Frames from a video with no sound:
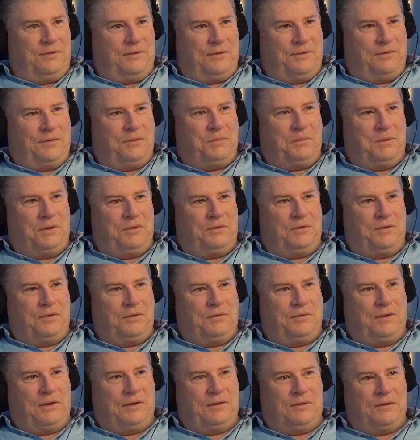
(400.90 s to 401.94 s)
the Ministry of
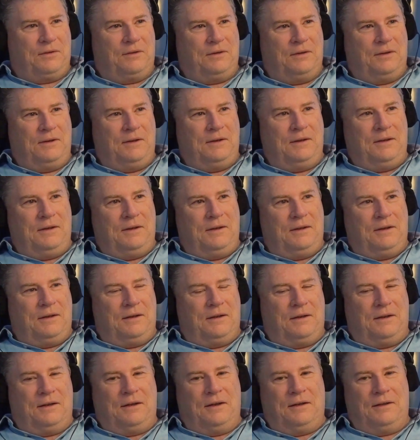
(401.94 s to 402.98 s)
Defence.
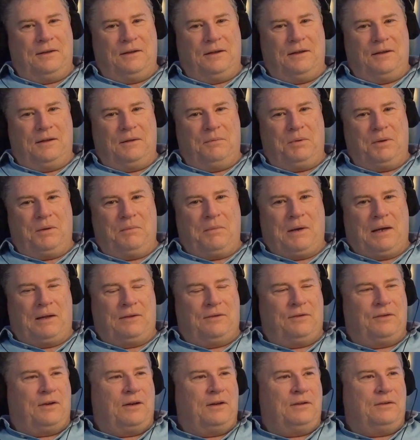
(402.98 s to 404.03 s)
And then there'd be a mad
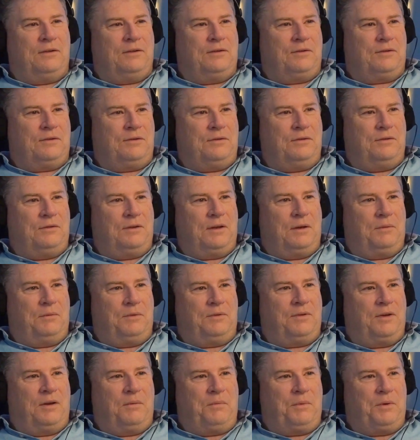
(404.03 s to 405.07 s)
scientist or two that would
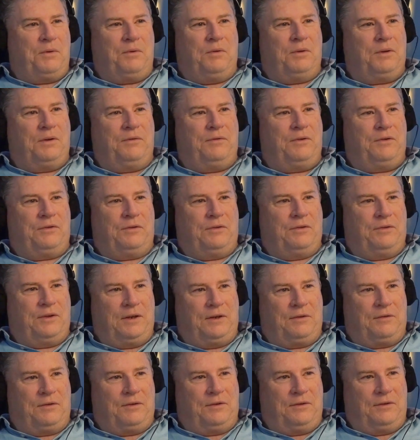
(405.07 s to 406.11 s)
tell me all the official
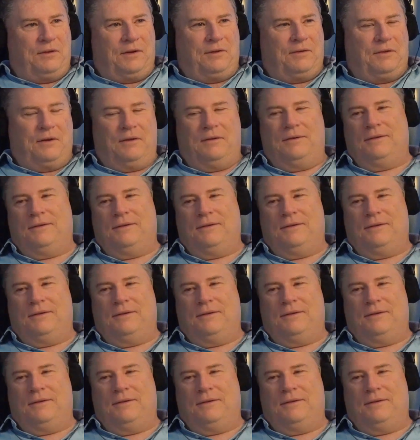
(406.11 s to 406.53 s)
secrets. And I said,